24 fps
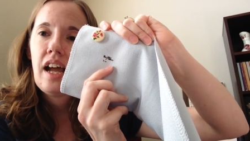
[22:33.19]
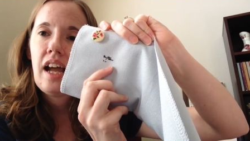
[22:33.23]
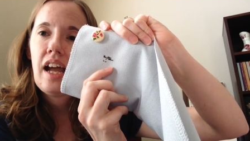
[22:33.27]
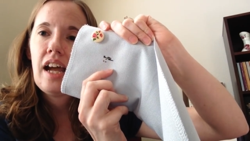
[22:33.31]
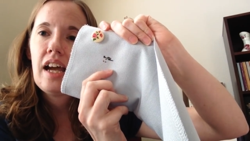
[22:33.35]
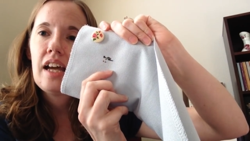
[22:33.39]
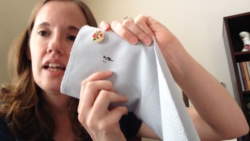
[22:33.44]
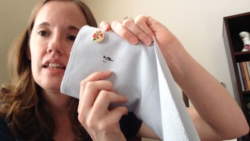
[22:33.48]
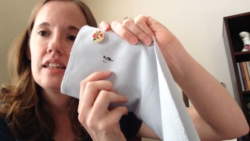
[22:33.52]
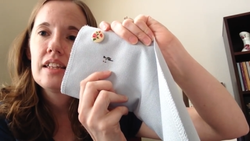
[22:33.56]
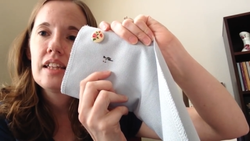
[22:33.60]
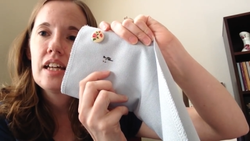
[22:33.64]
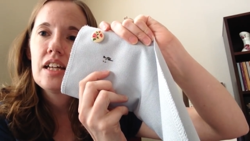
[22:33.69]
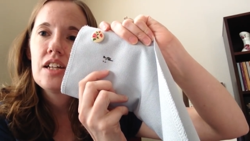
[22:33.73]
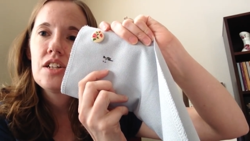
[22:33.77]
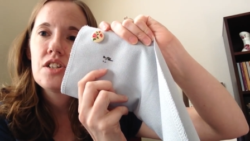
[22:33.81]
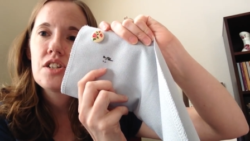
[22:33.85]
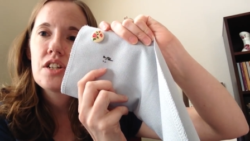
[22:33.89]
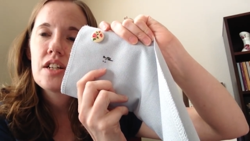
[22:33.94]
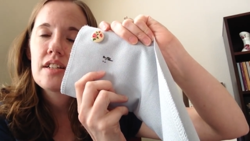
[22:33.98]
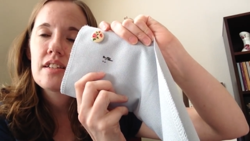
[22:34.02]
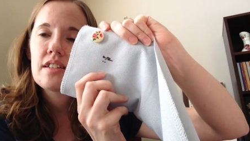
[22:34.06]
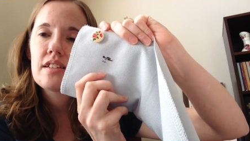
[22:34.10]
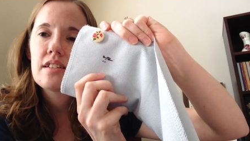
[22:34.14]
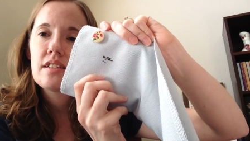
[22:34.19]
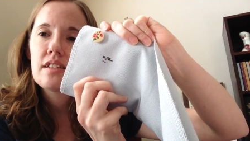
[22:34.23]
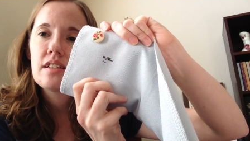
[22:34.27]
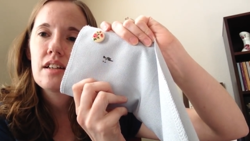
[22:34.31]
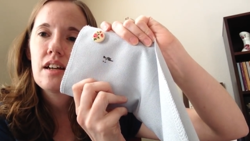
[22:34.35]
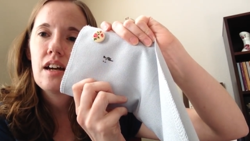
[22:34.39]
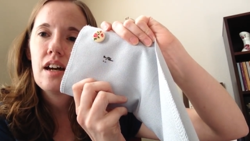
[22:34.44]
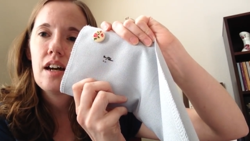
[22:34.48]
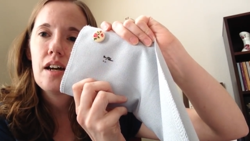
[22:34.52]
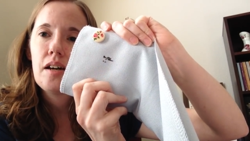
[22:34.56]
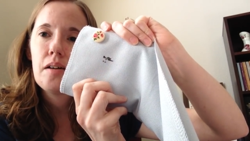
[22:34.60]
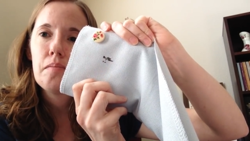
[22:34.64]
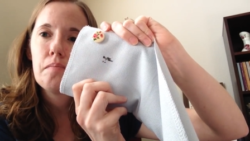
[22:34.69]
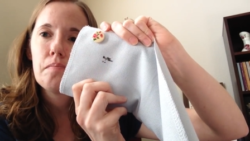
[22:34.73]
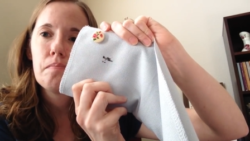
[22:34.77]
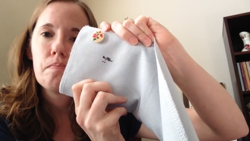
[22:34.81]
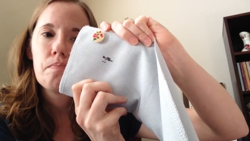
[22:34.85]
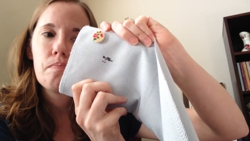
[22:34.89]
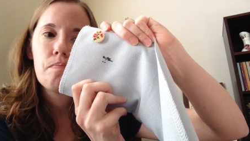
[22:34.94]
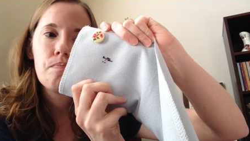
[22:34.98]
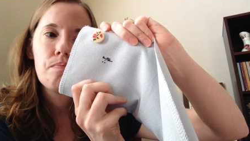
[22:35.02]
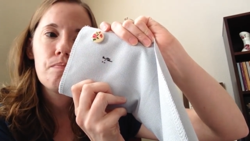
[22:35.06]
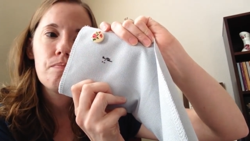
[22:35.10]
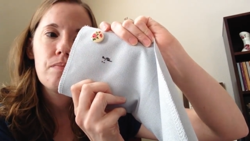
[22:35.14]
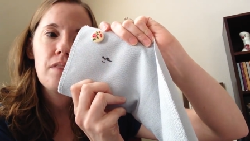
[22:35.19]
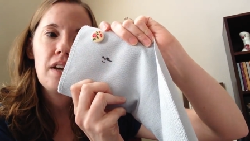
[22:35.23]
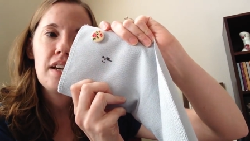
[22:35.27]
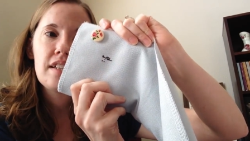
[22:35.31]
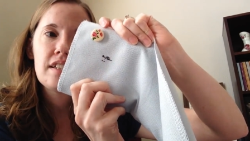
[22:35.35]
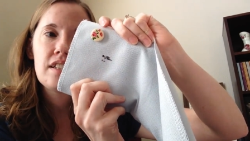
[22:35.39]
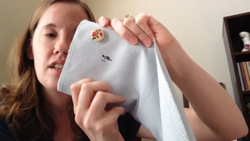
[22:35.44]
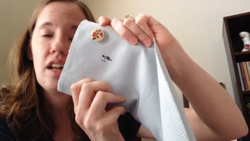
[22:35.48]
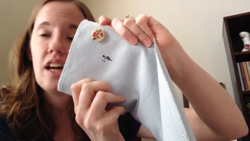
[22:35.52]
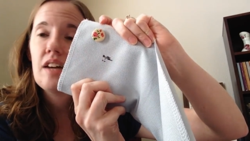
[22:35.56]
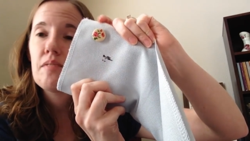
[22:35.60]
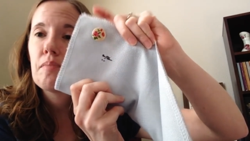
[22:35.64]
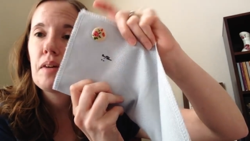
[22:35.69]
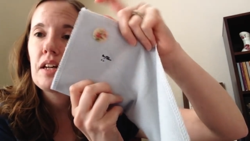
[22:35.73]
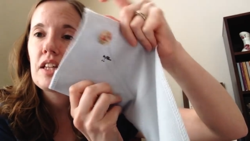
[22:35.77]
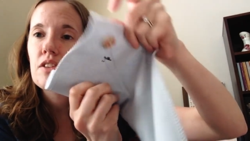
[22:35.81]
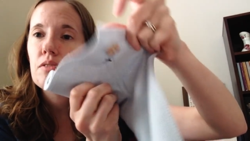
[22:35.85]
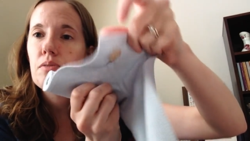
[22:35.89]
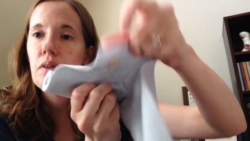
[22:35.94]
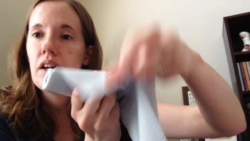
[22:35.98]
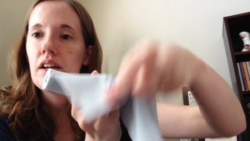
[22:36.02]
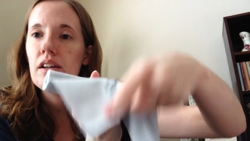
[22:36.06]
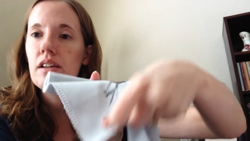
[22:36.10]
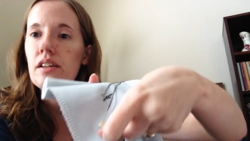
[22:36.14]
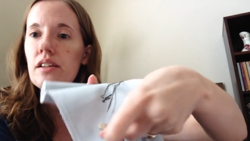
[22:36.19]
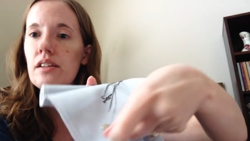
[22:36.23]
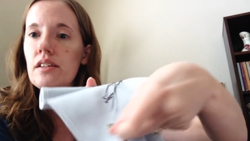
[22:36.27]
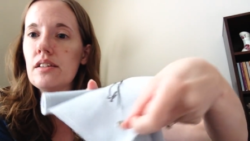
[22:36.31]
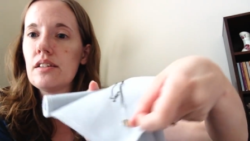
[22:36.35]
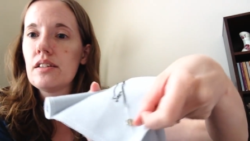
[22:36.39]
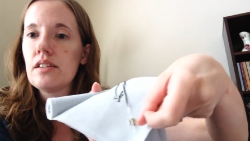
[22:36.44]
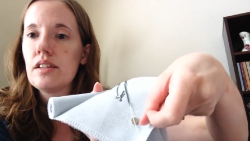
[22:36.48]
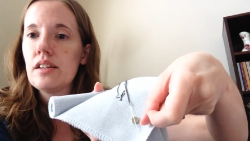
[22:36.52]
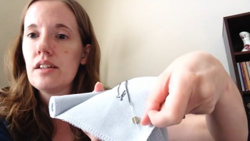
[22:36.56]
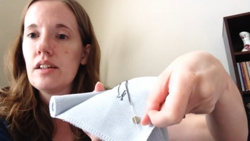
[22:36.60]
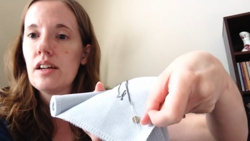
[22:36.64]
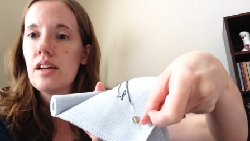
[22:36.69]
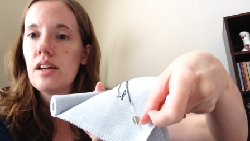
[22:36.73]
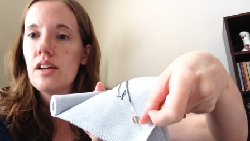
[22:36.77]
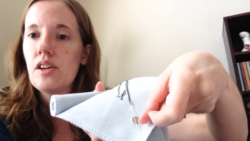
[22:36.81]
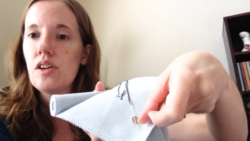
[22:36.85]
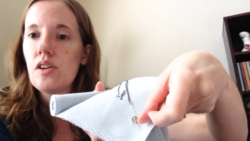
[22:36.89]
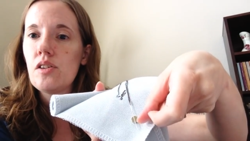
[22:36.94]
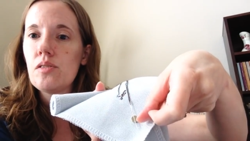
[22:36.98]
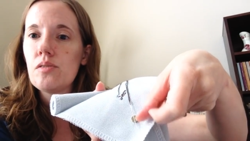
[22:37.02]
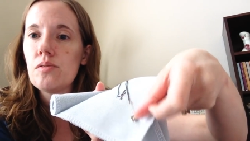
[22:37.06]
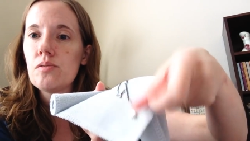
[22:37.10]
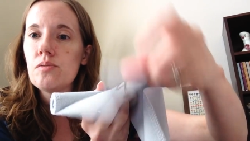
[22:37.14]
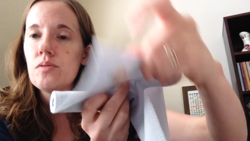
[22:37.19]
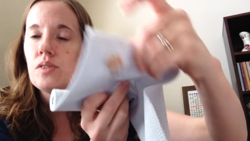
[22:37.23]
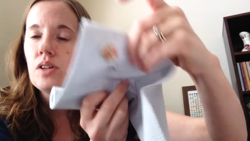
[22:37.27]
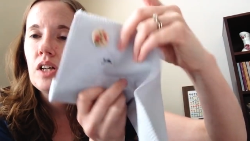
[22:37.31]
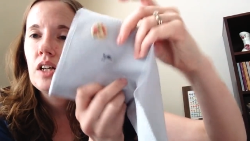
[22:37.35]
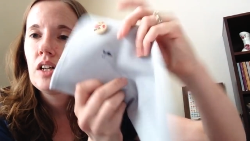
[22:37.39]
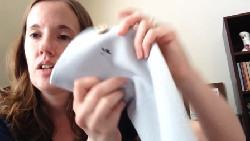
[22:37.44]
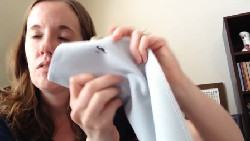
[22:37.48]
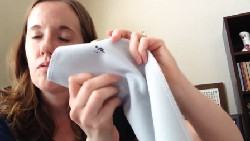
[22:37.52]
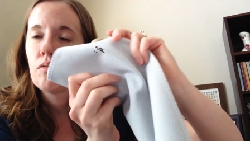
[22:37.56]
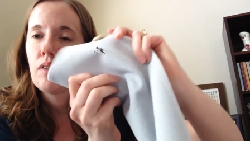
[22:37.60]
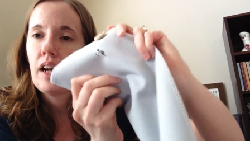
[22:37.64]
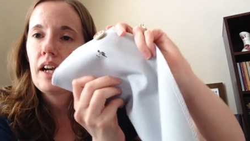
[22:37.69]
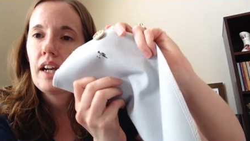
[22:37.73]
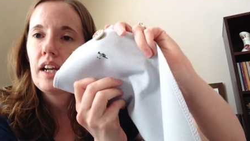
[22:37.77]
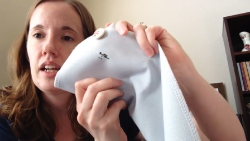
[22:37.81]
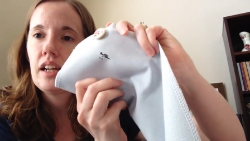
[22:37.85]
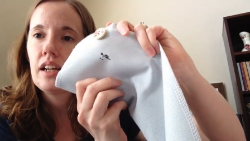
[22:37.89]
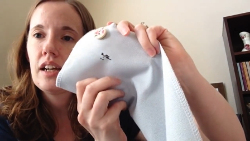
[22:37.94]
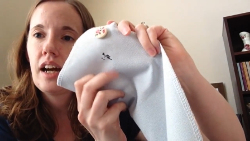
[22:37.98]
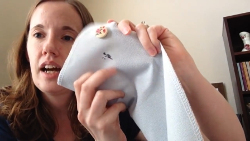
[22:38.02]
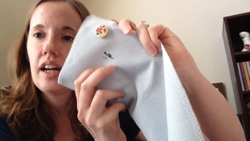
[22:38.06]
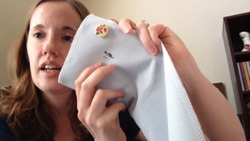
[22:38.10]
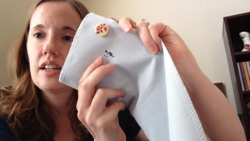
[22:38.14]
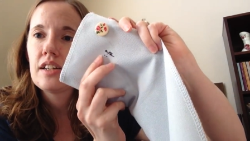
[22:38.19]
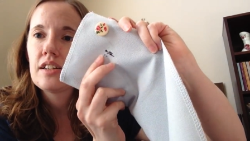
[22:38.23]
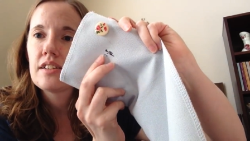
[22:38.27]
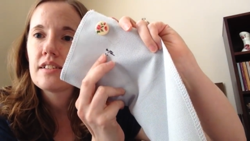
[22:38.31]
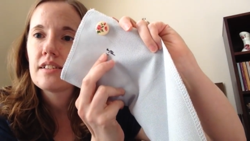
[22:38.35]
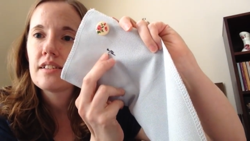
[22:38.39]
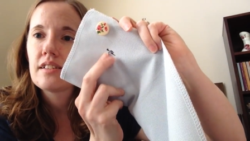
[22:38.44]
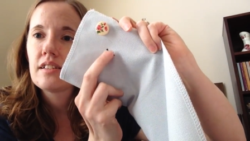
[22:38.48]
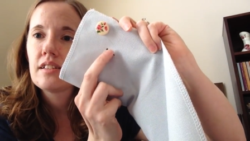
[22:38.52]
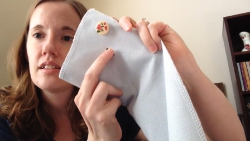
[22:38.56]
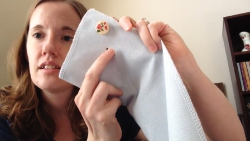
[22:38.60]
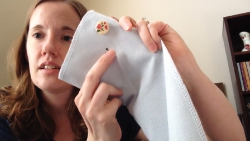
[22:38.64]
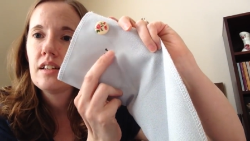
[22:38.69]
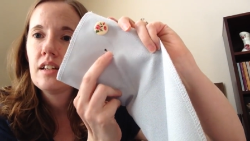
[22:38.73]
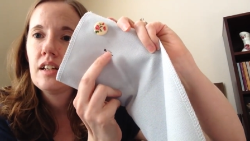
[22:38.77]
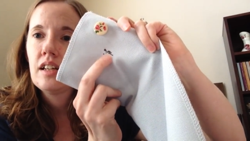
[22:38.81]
And then just, um, I still have my thread, you know, ready. I just,